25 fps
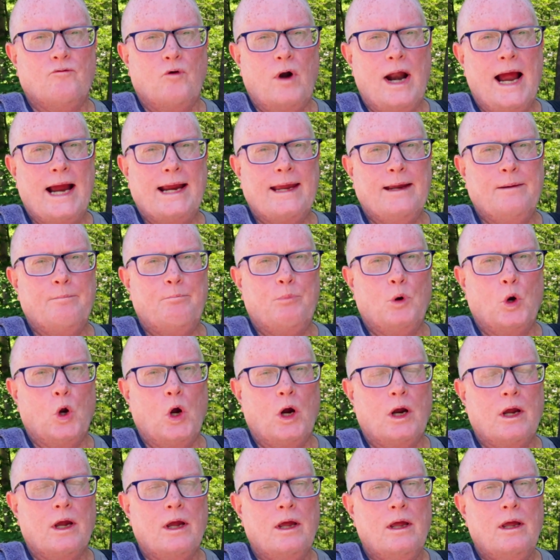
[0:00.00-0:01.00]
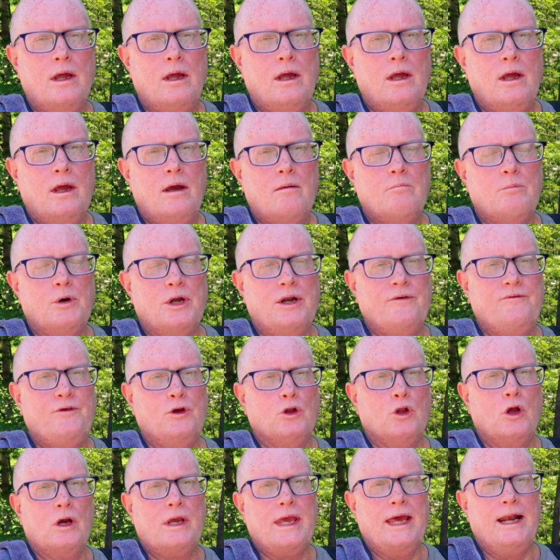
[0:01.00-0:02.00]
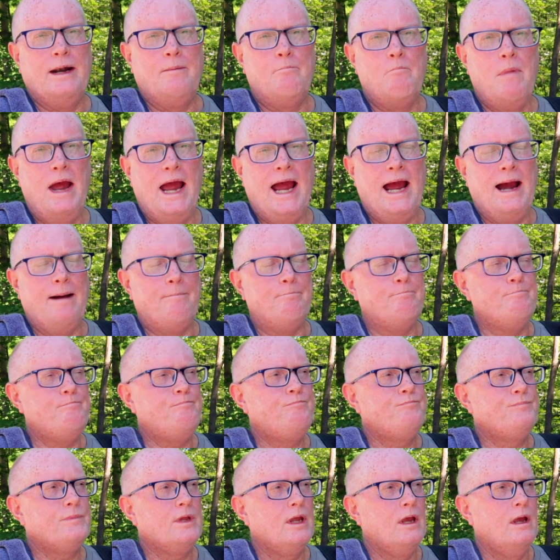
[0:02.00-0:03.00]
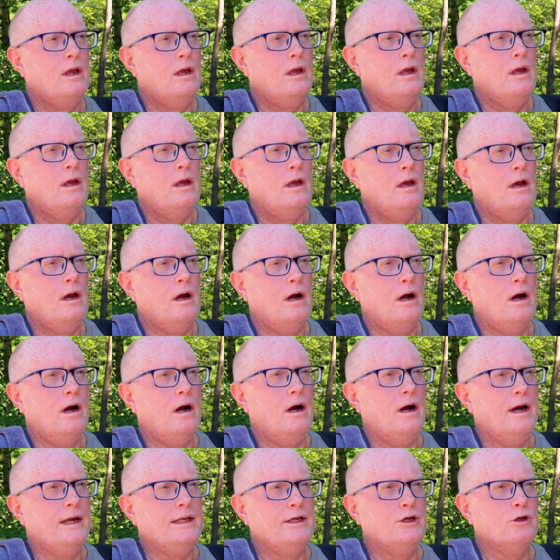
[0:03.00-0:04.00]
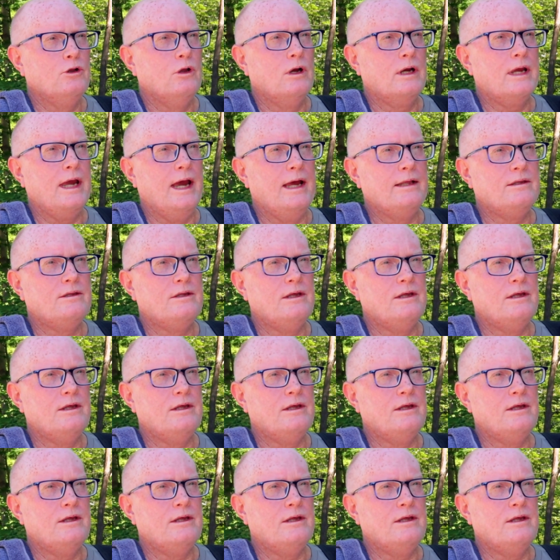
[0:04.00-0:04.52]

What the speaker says: Racket Brook, but if you look at a map and you look at